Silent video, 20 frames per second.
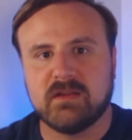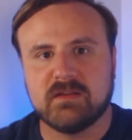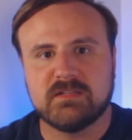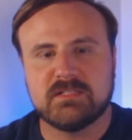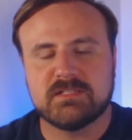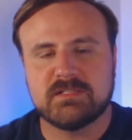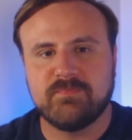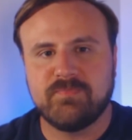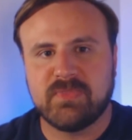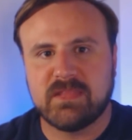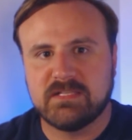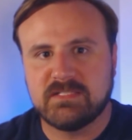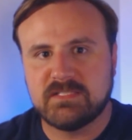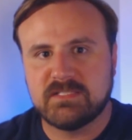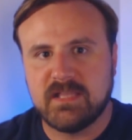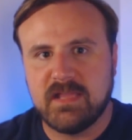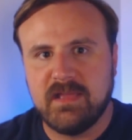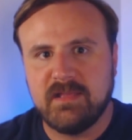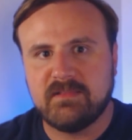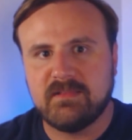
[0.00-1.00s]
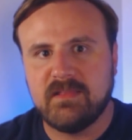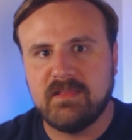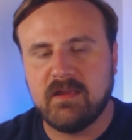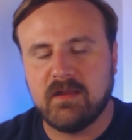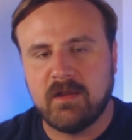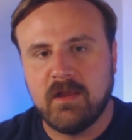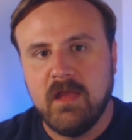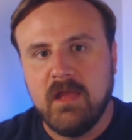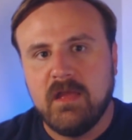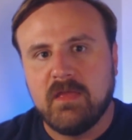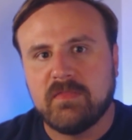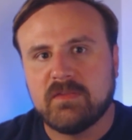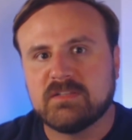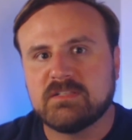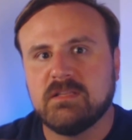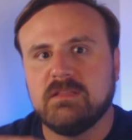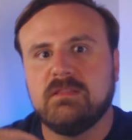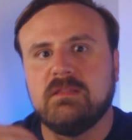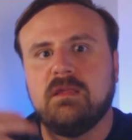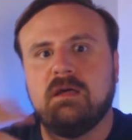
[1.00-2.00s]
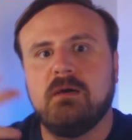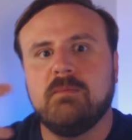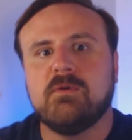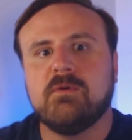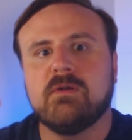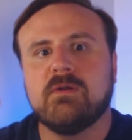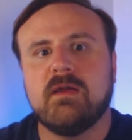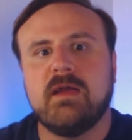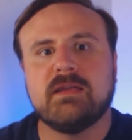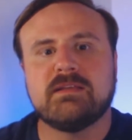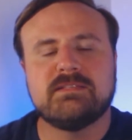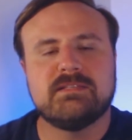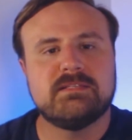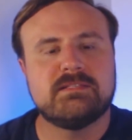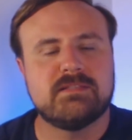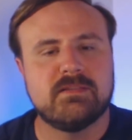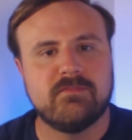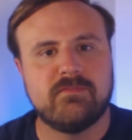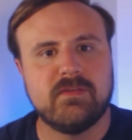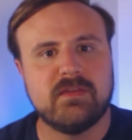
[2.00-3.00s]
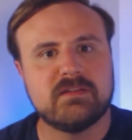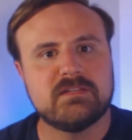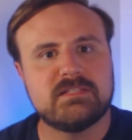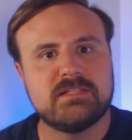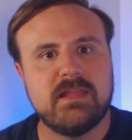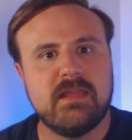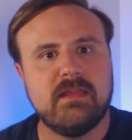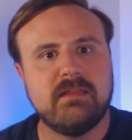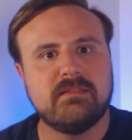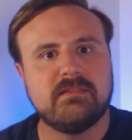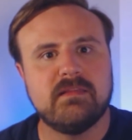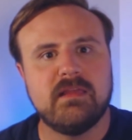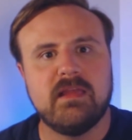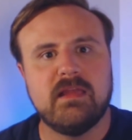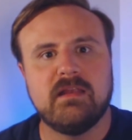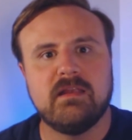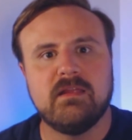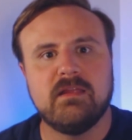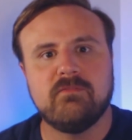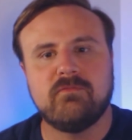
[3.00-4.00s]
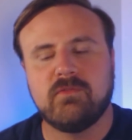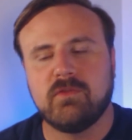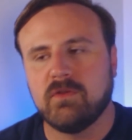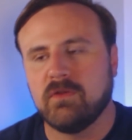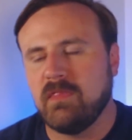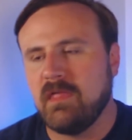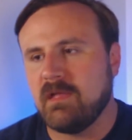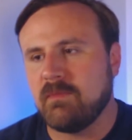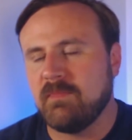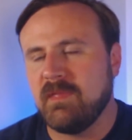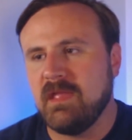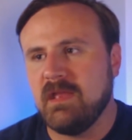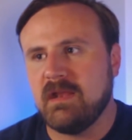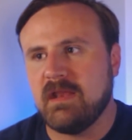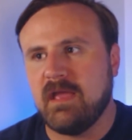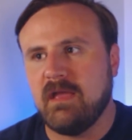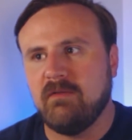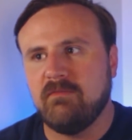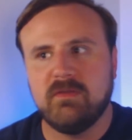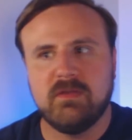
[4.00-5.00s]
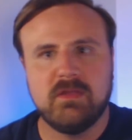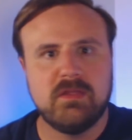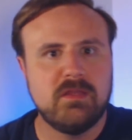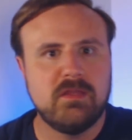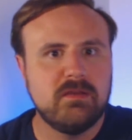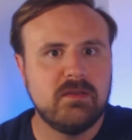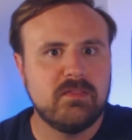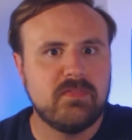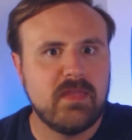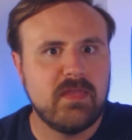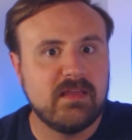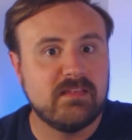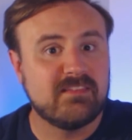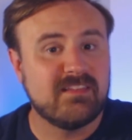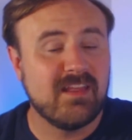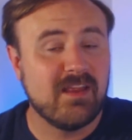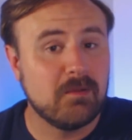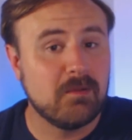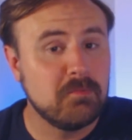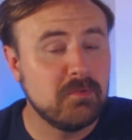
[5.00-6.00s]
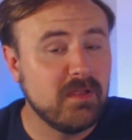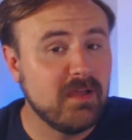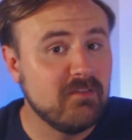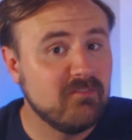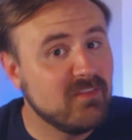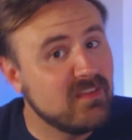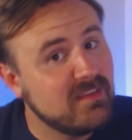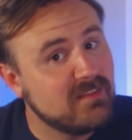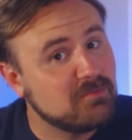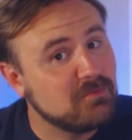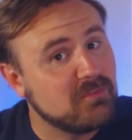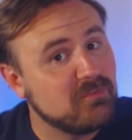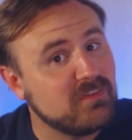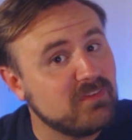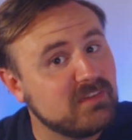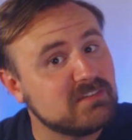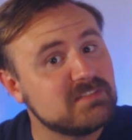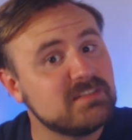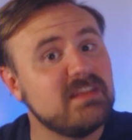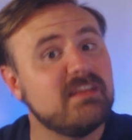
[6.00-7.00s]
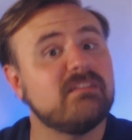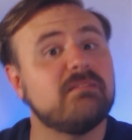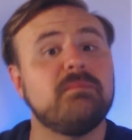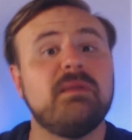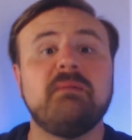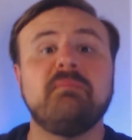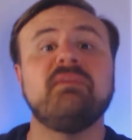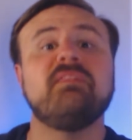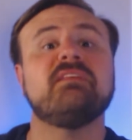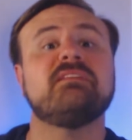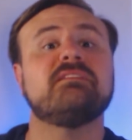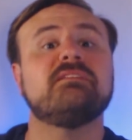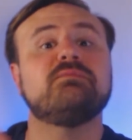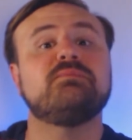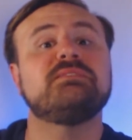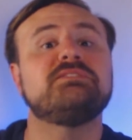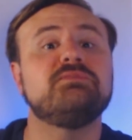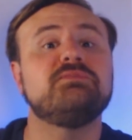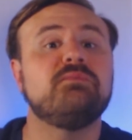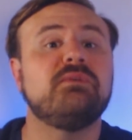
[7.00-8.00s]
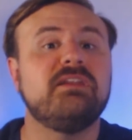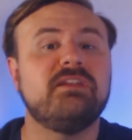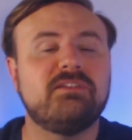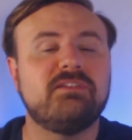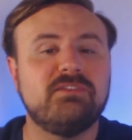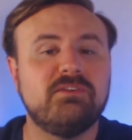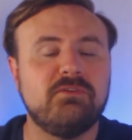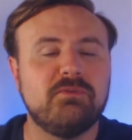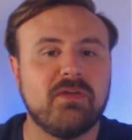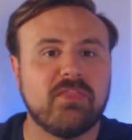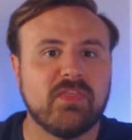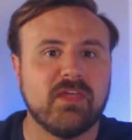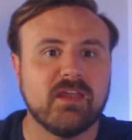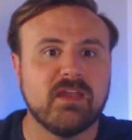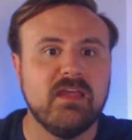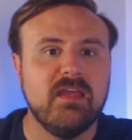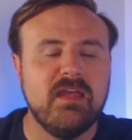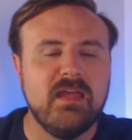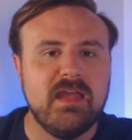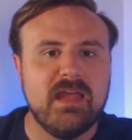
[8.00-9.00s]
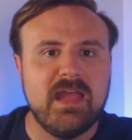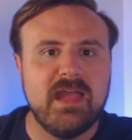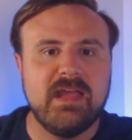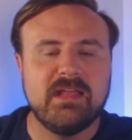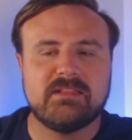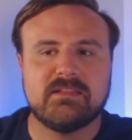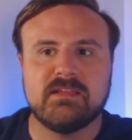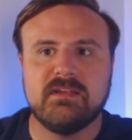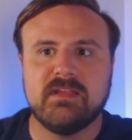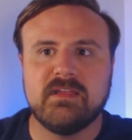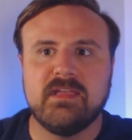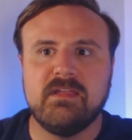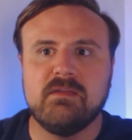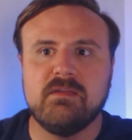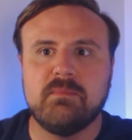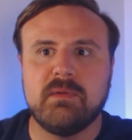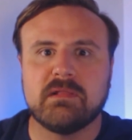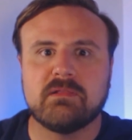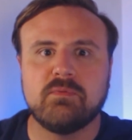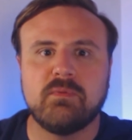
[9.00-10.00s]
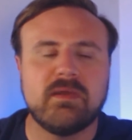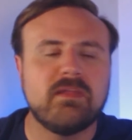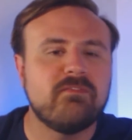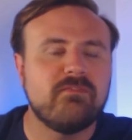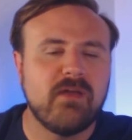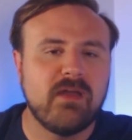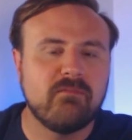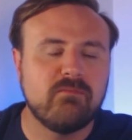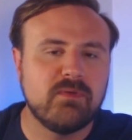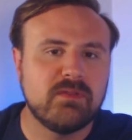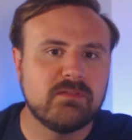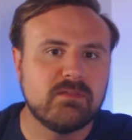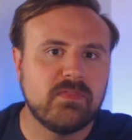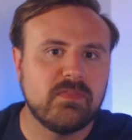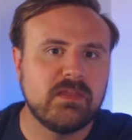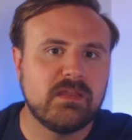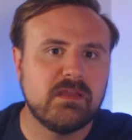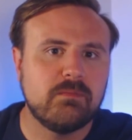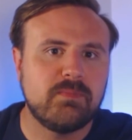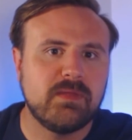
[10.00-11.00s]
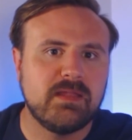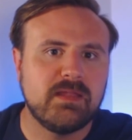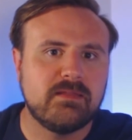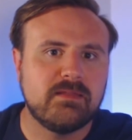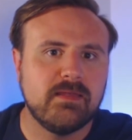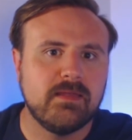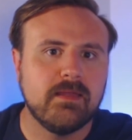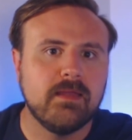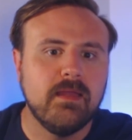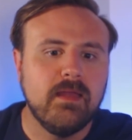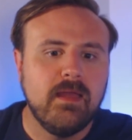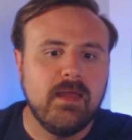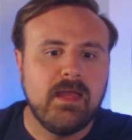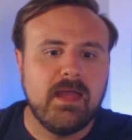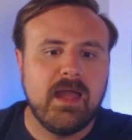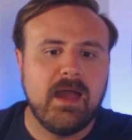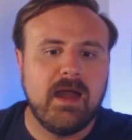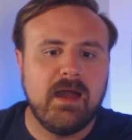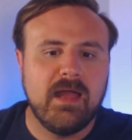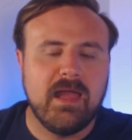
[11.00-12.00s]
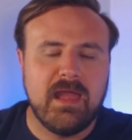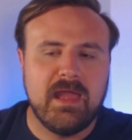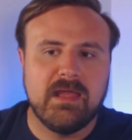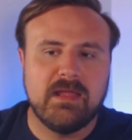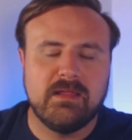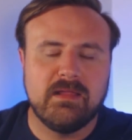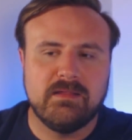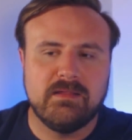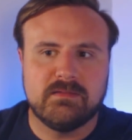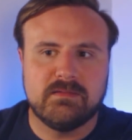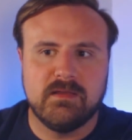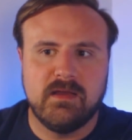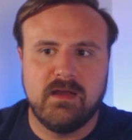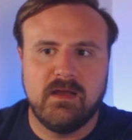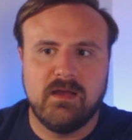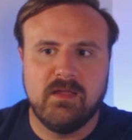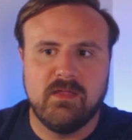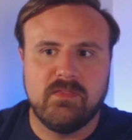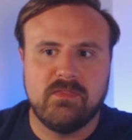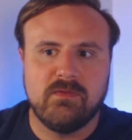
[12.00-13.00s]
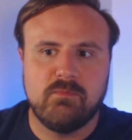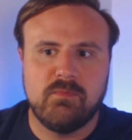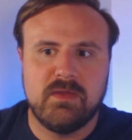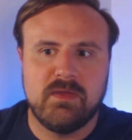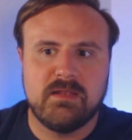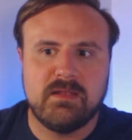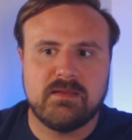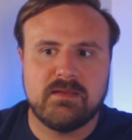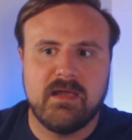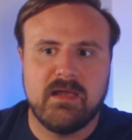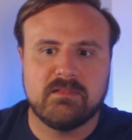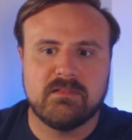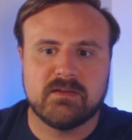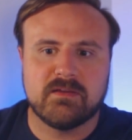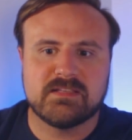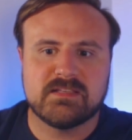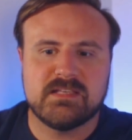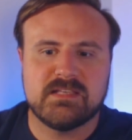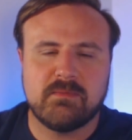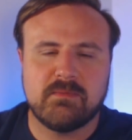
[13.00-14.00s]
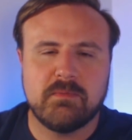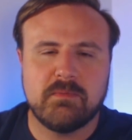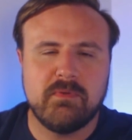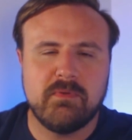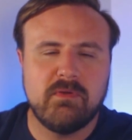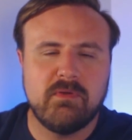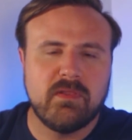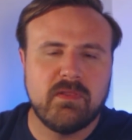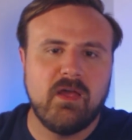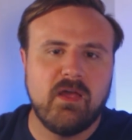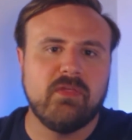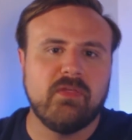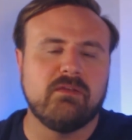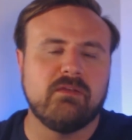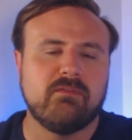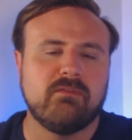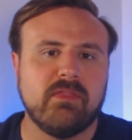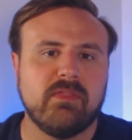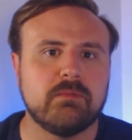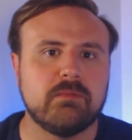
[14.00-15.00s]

stable than keeping Fury on there because you're not hemorrhaging the hit points. You're going to be able to retaliate a little bit better. So overall, it's something to recommend, but it's not so powerful that I'm saying that you have to do it, unlike Darting Stance, which really is just